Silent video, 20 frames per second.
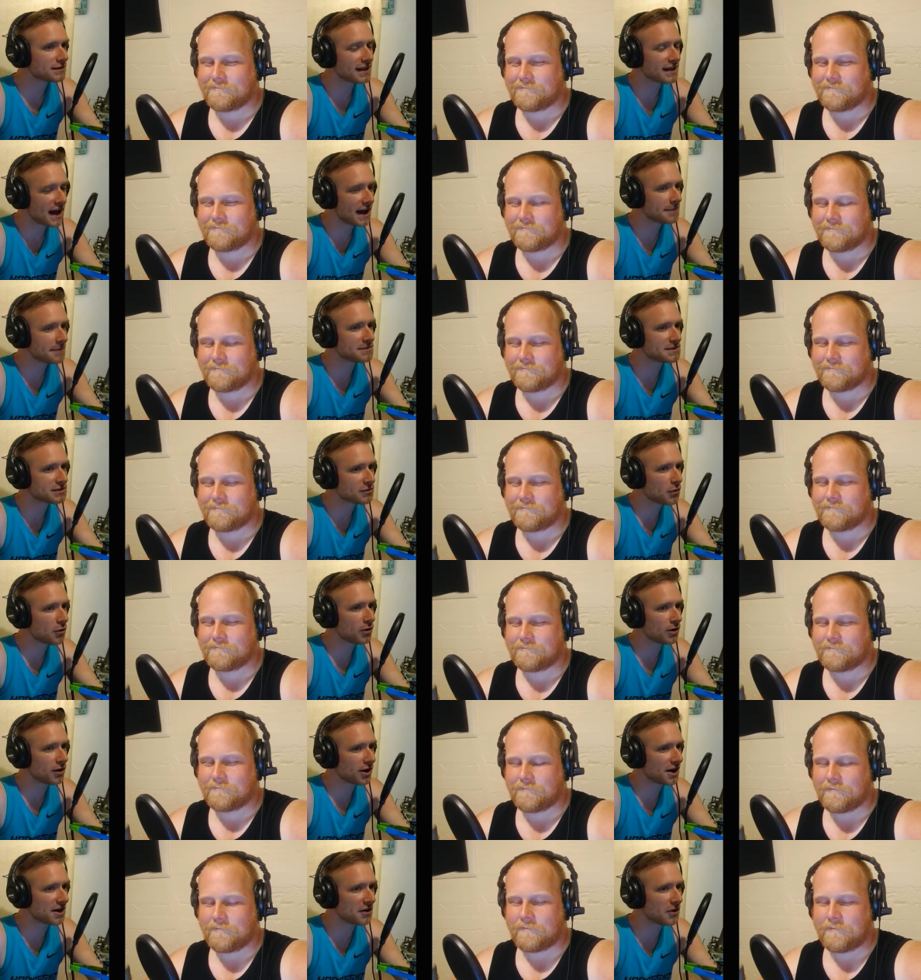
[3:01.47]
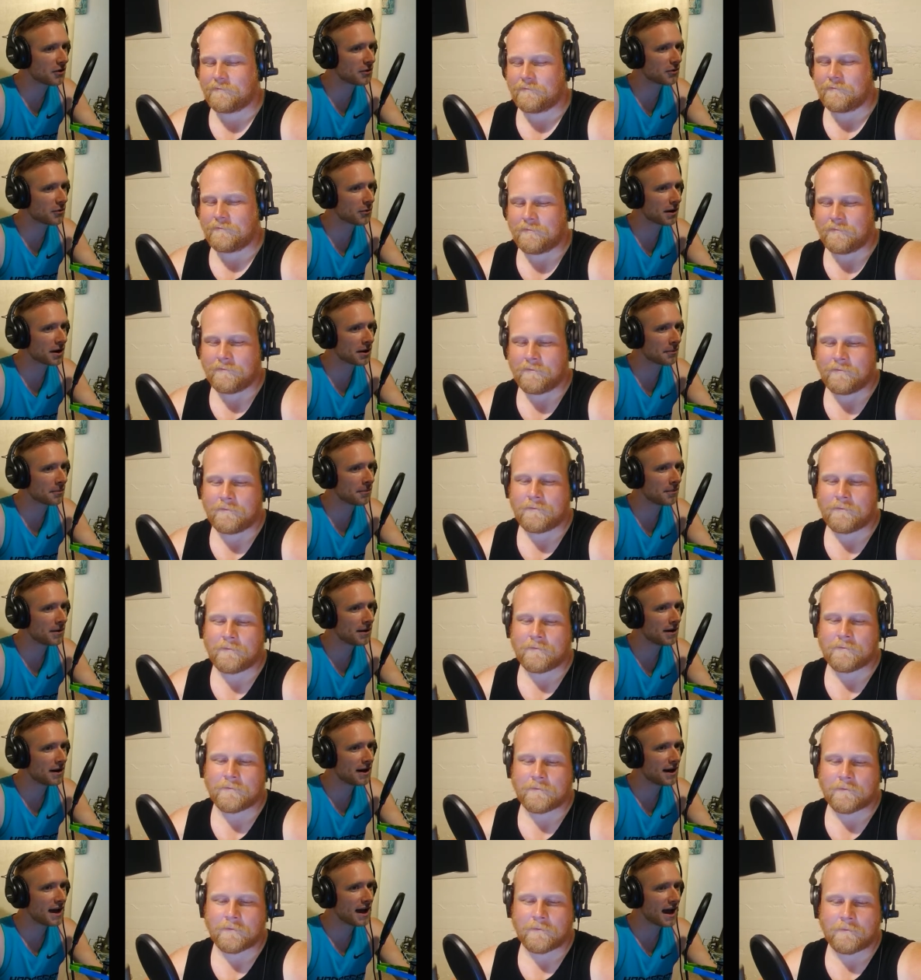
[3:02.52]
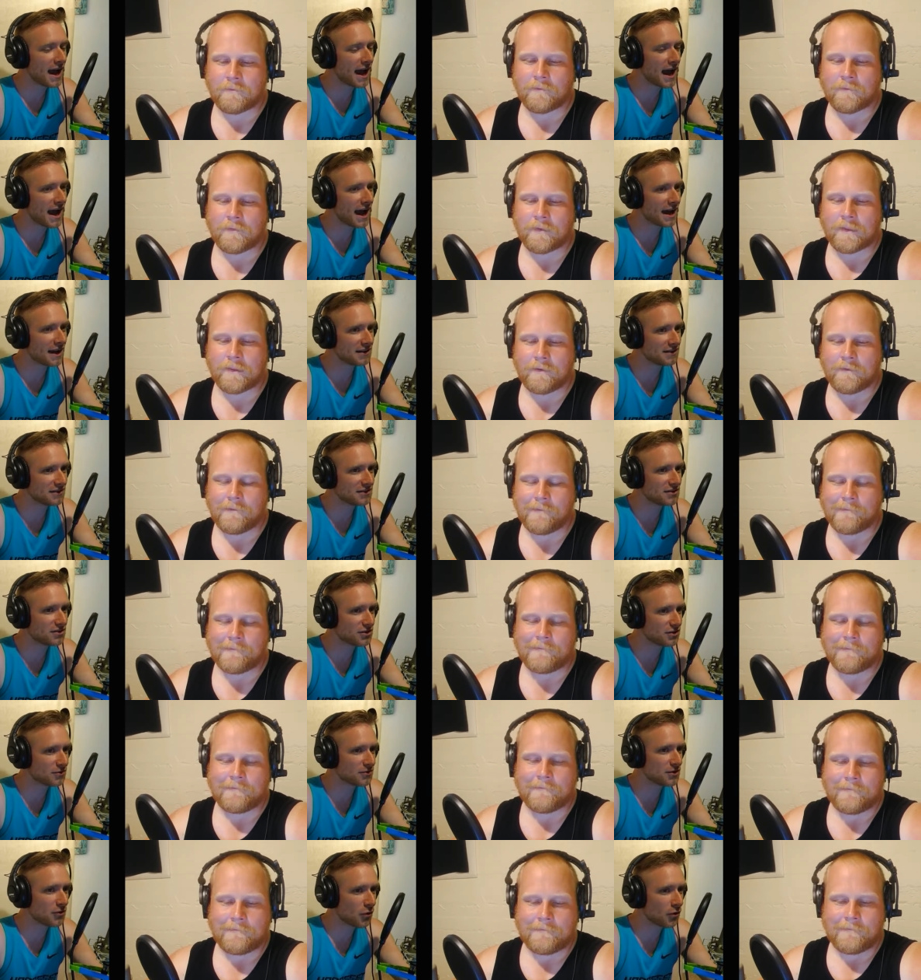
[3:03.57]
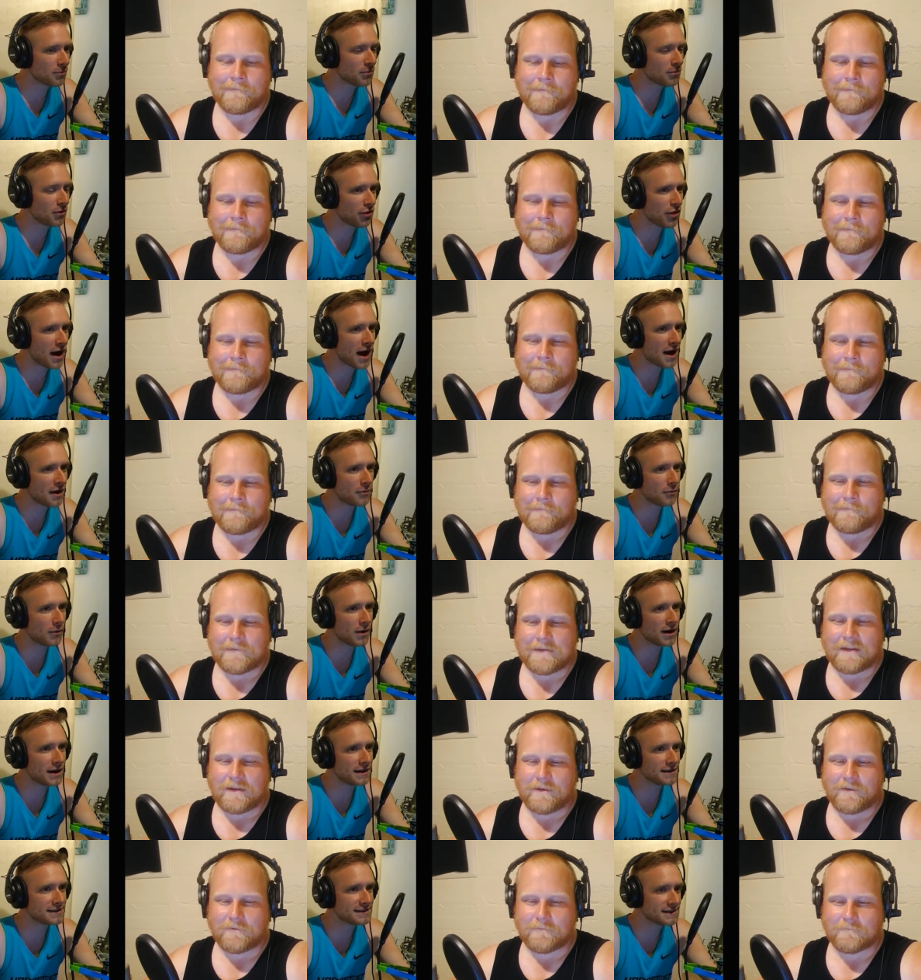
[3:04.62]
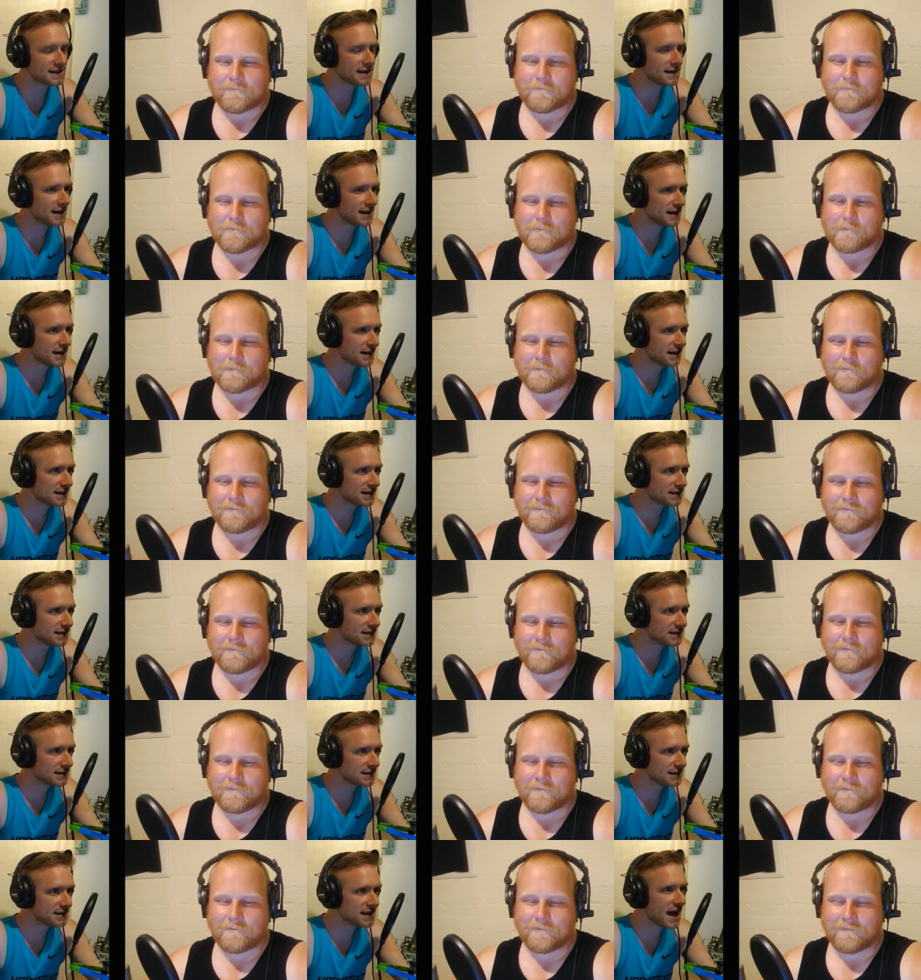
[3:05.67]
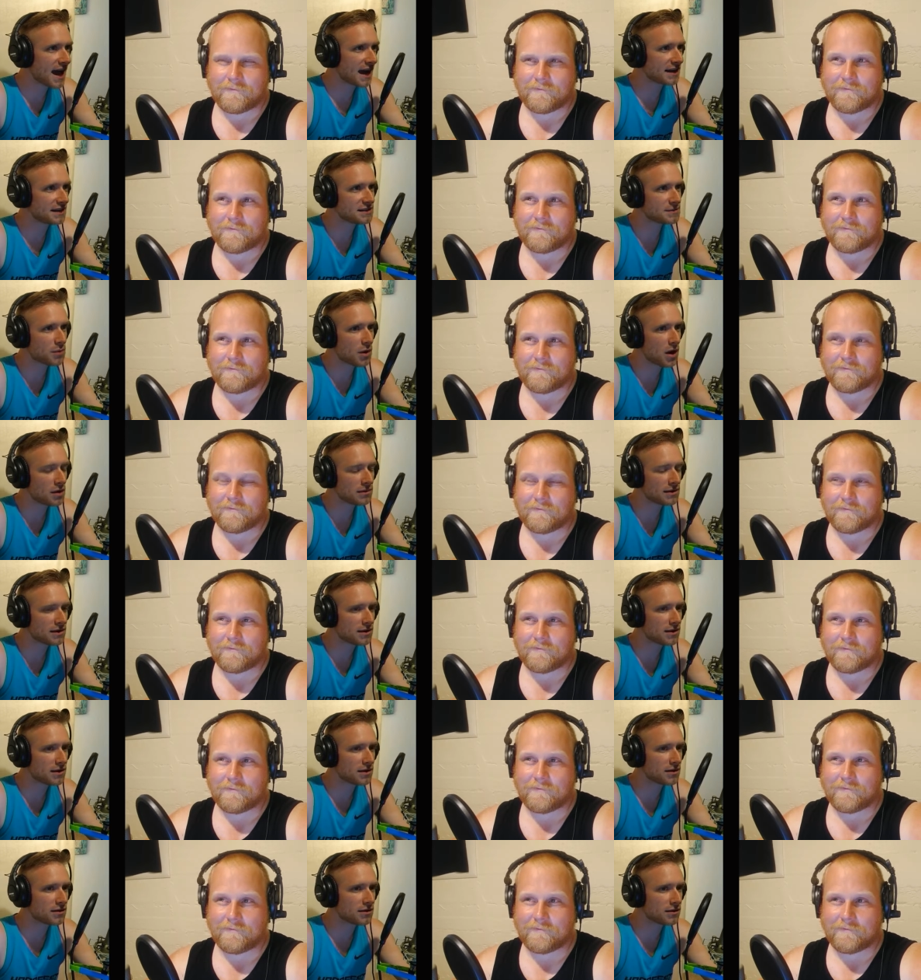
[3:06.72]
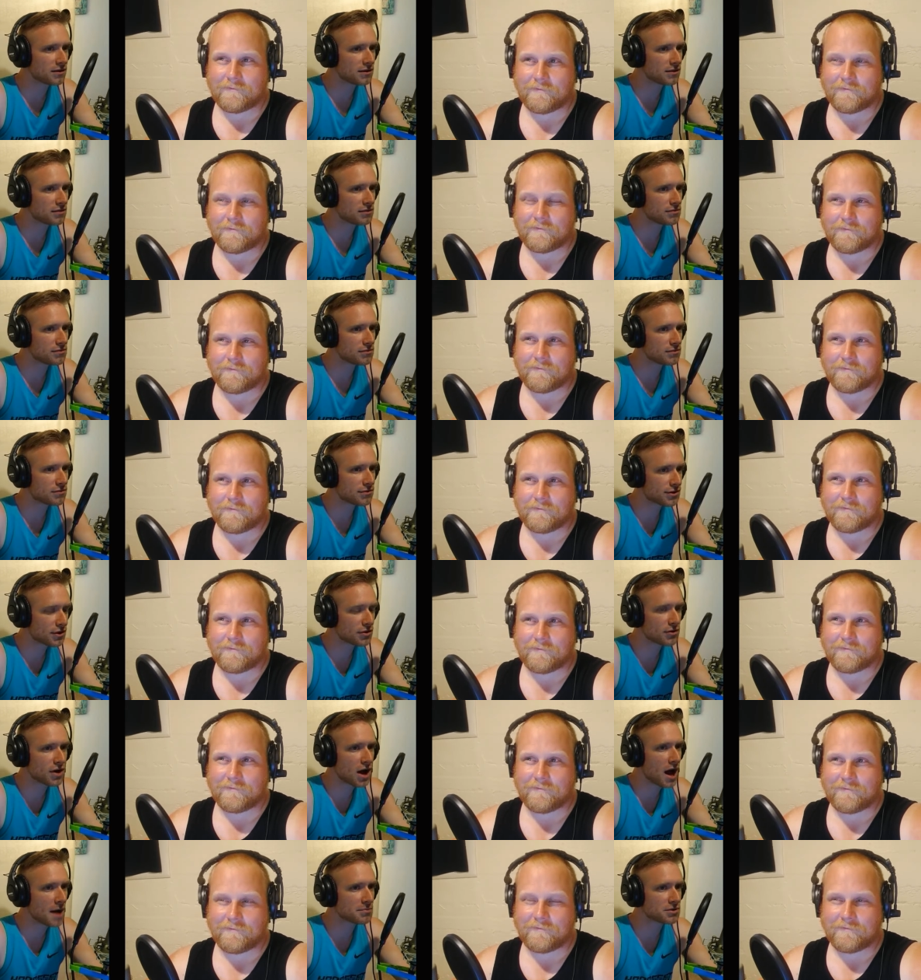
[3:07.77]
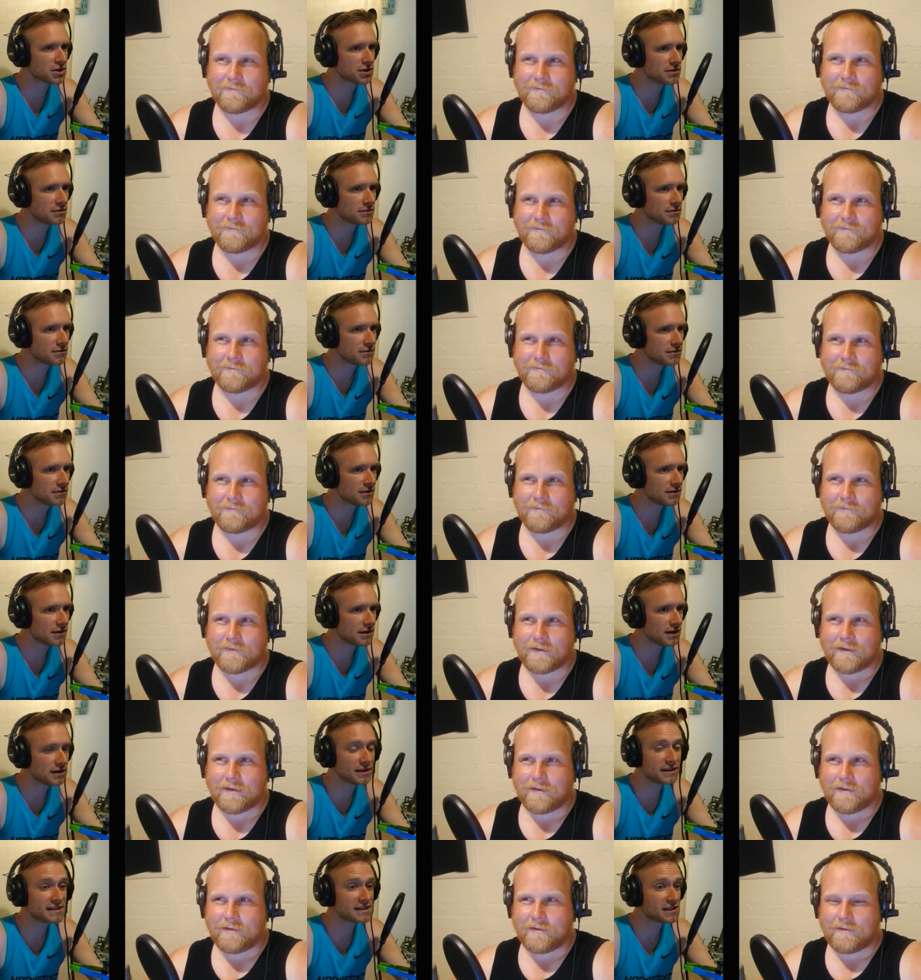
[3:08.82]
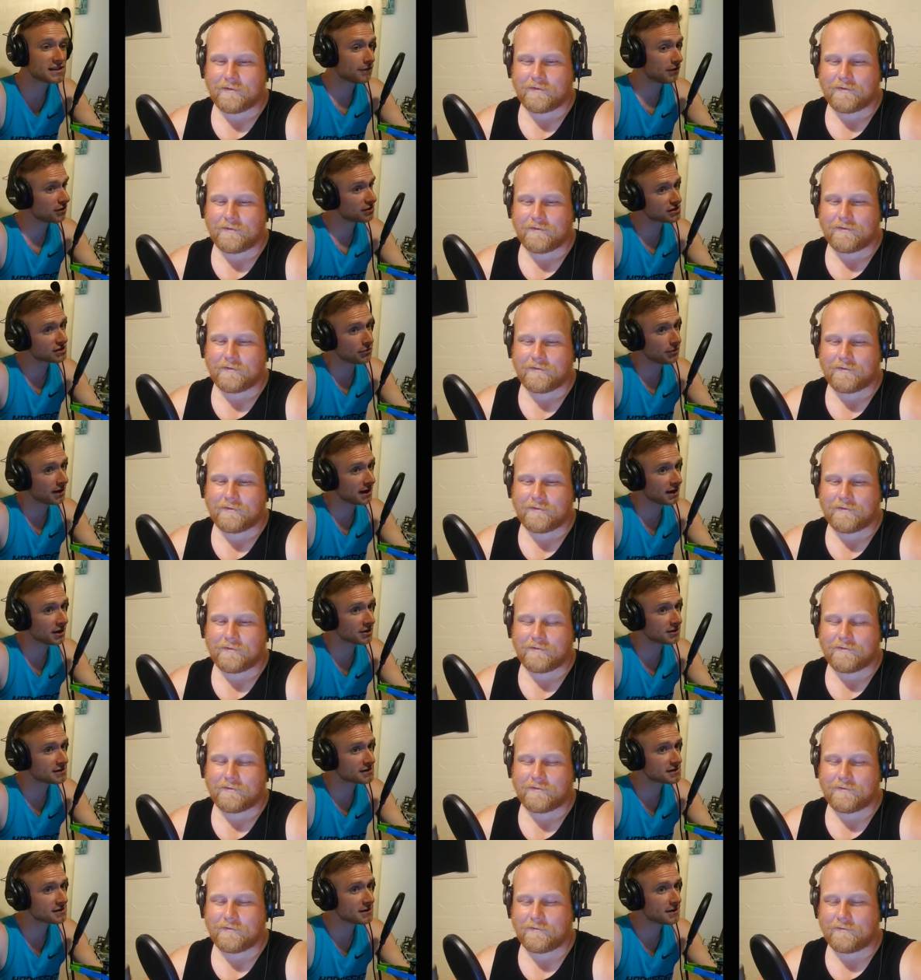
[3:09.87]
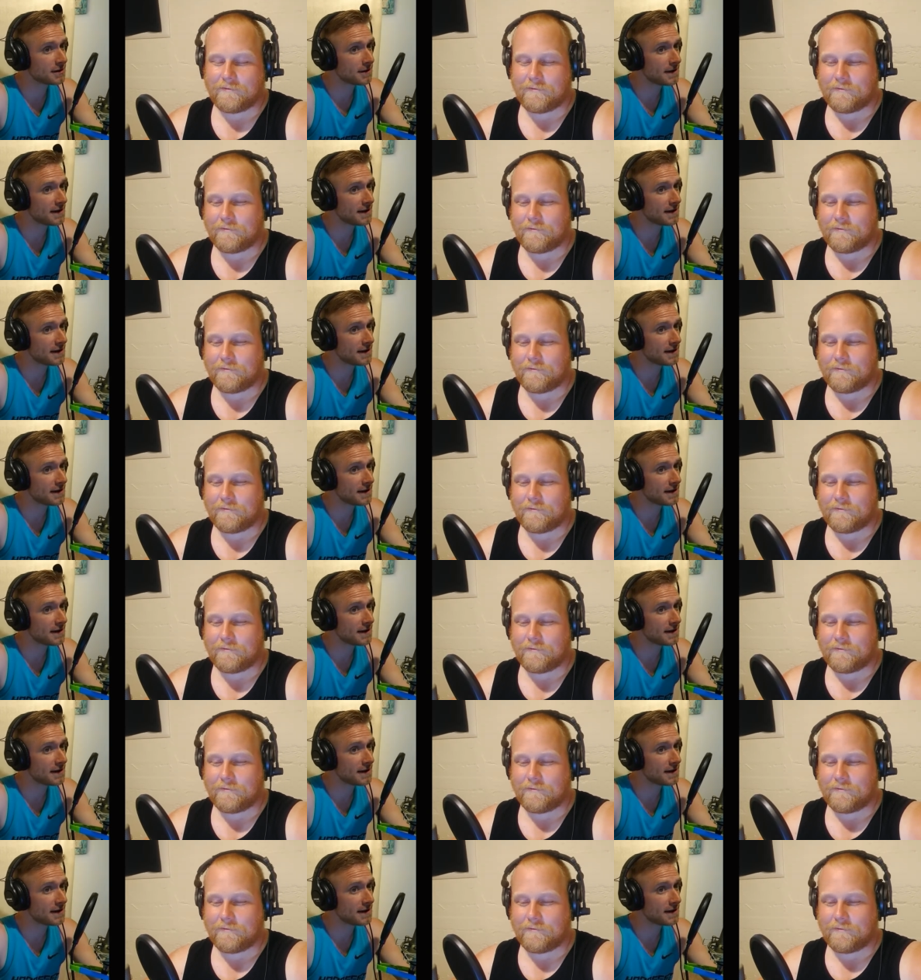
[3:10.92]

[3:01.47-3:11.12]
Speaker 1: time scorer at Hoquiam. And your normal thought was, yeah, he's probably the third option at least the first three years.